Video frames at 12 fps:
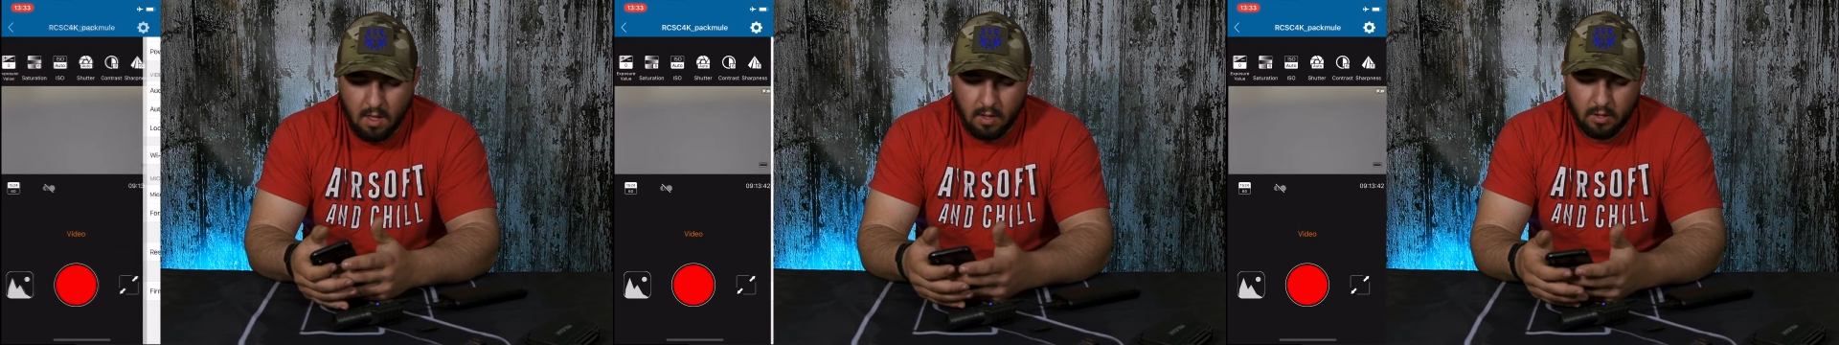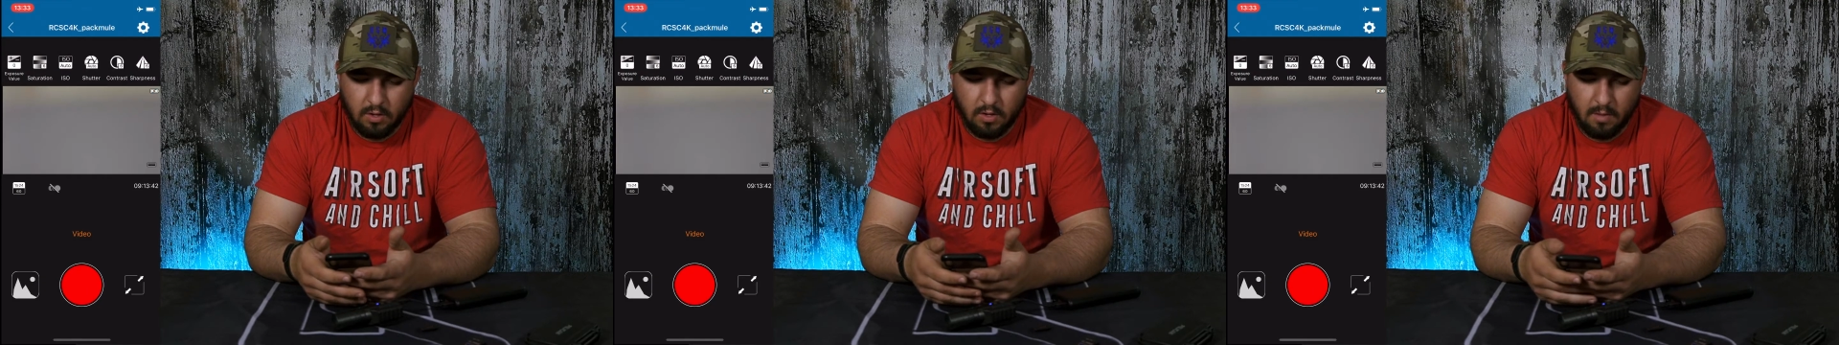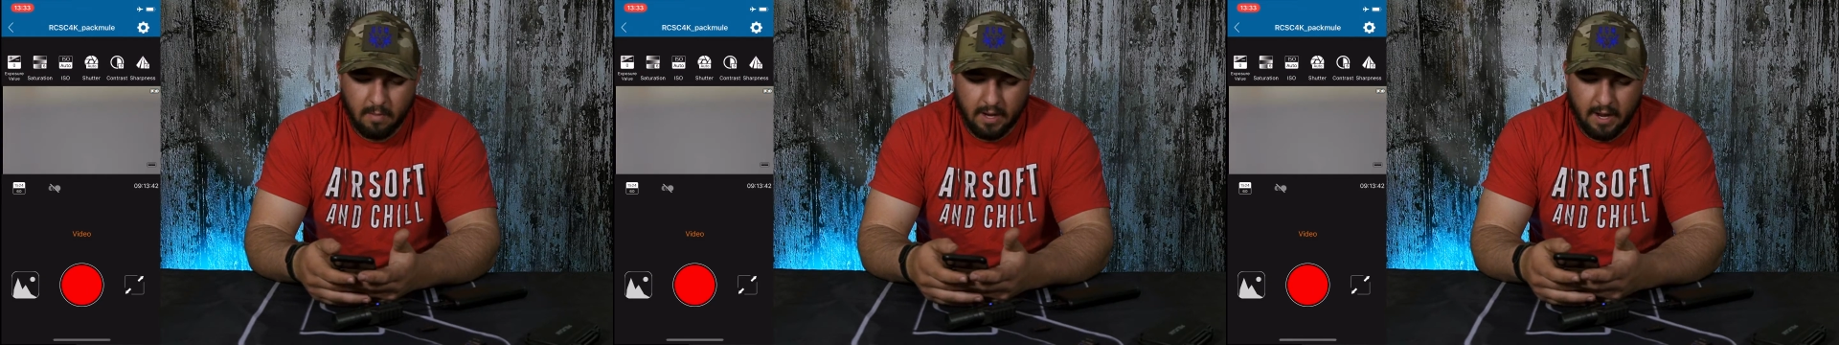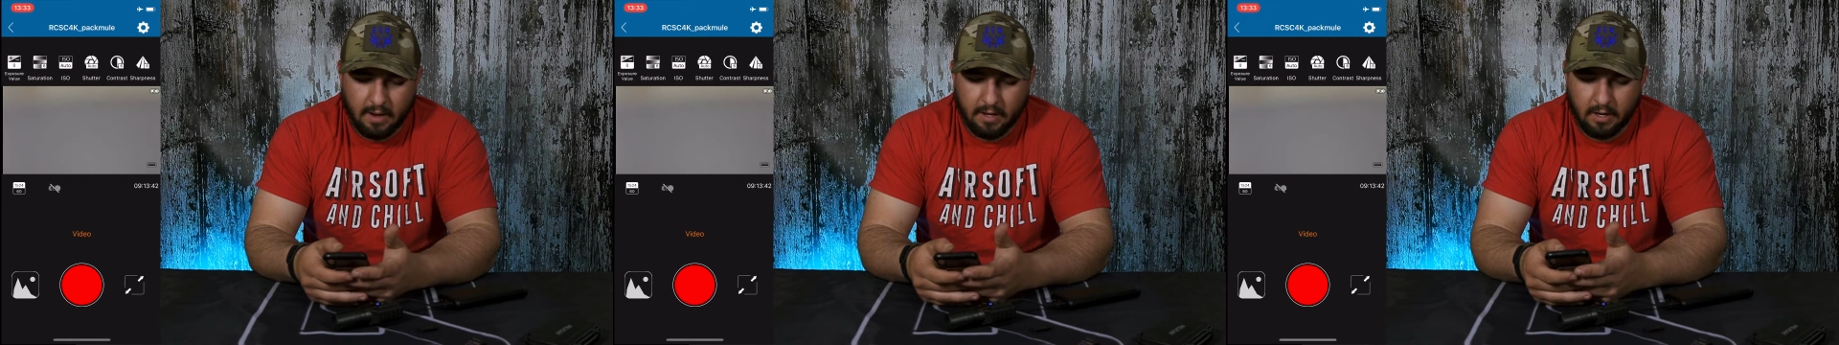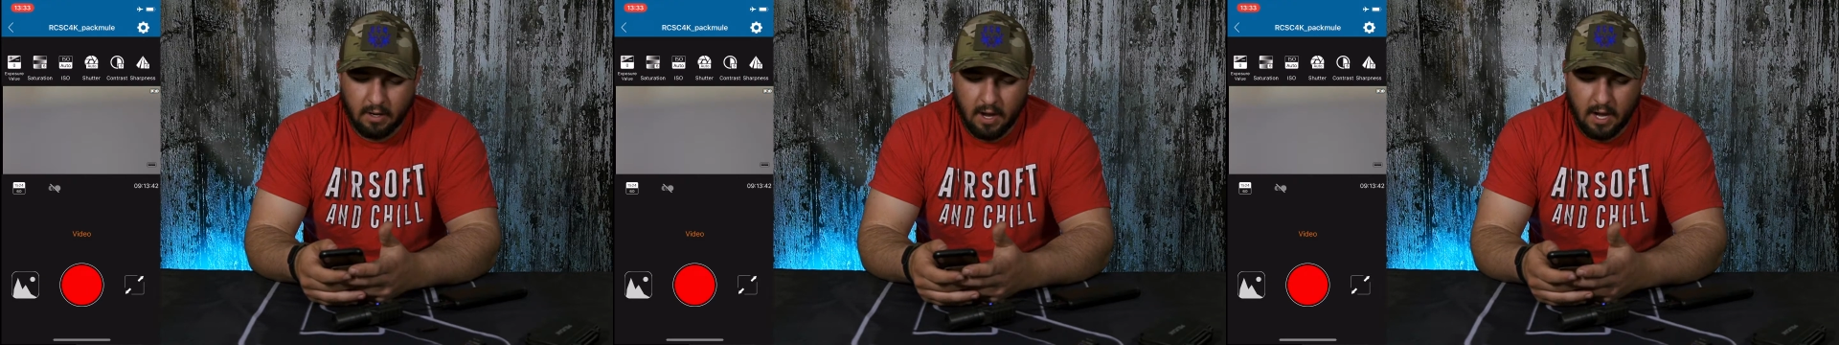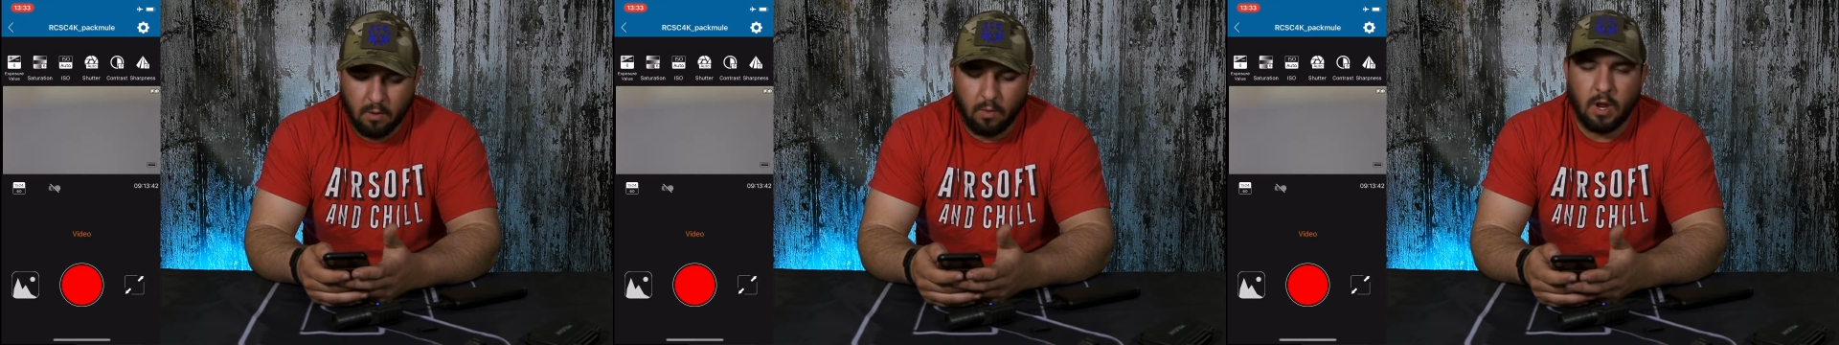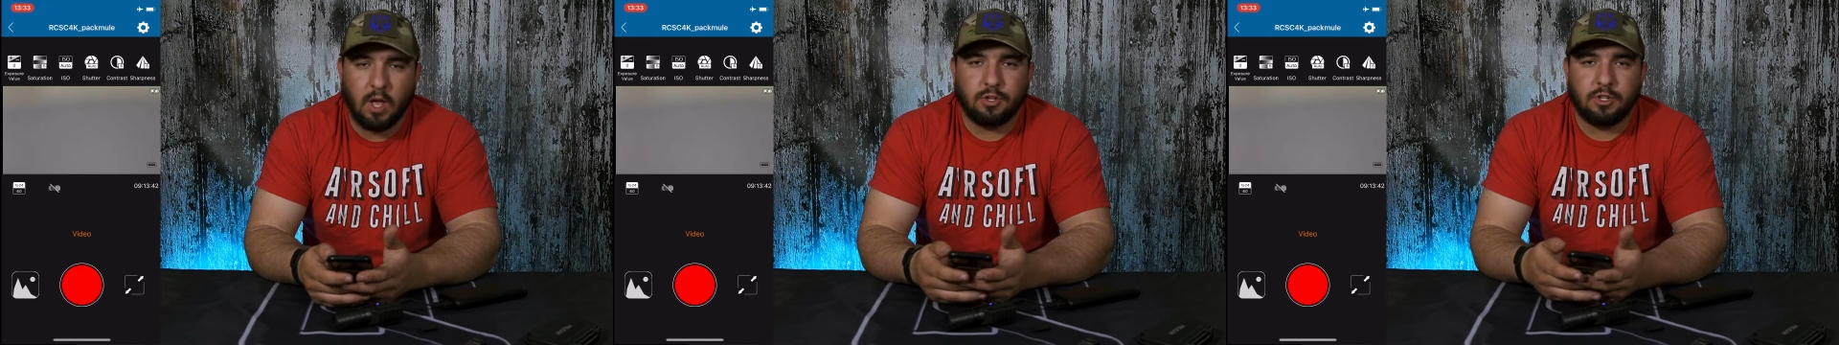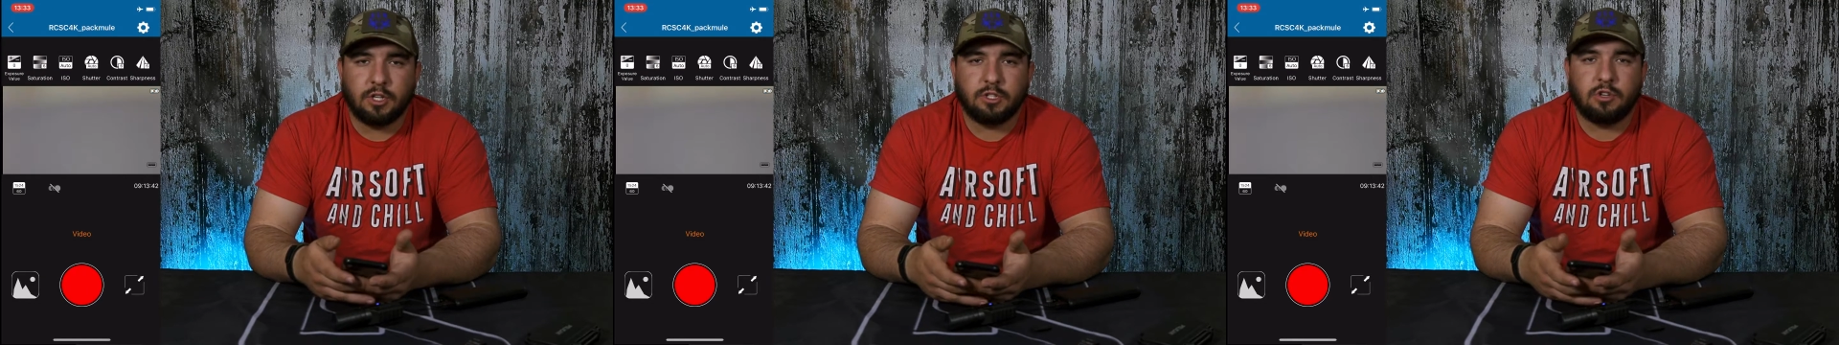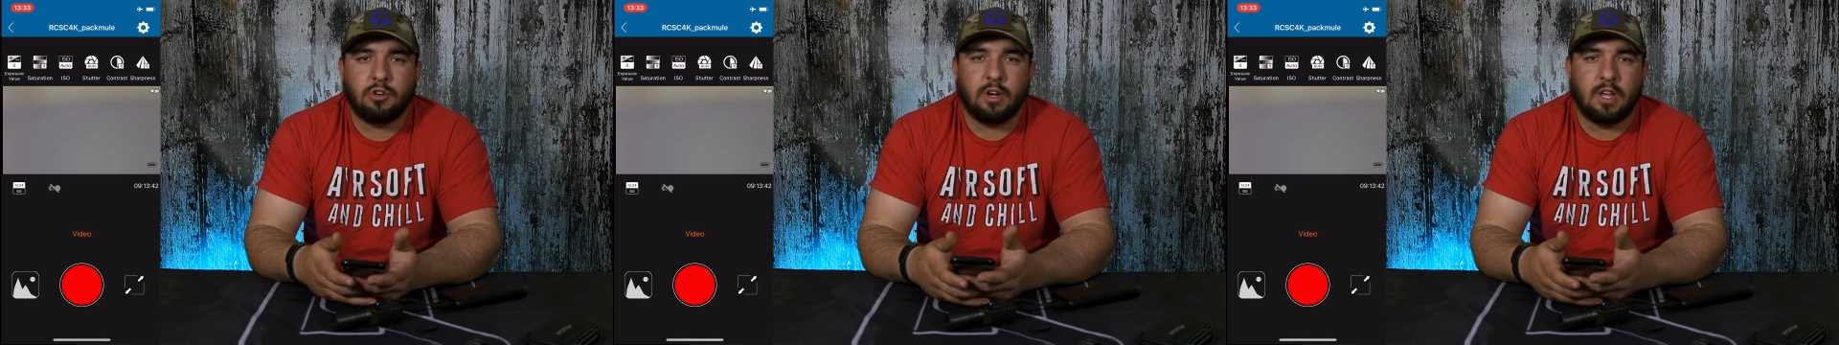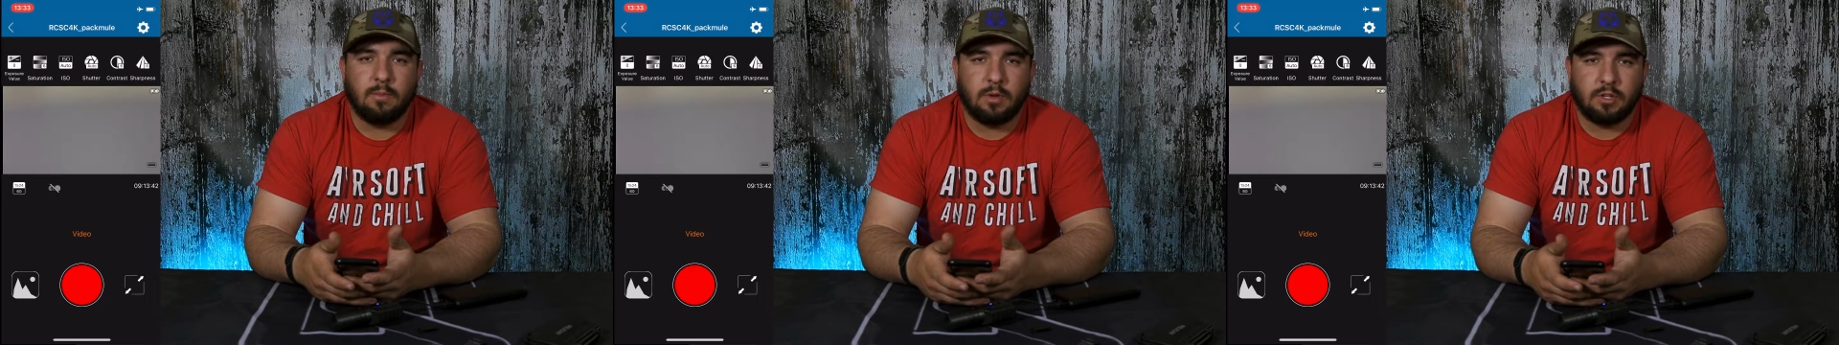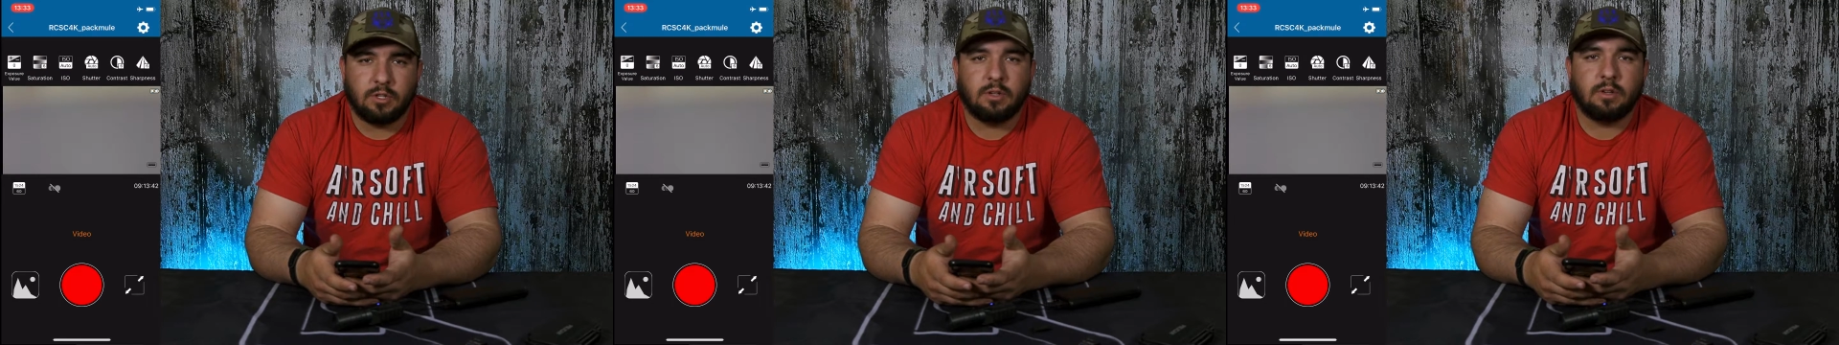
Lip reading: You come back out here and you want to adjust your image.